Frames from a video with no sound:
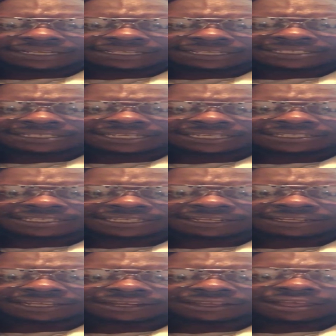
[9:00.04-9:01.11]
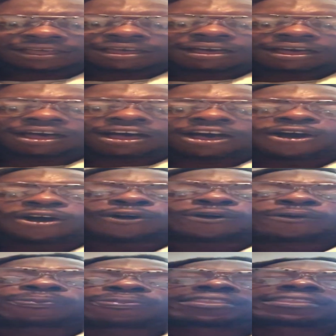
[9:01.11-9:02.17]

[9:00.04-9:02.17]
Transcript: the 16 letter. Oh,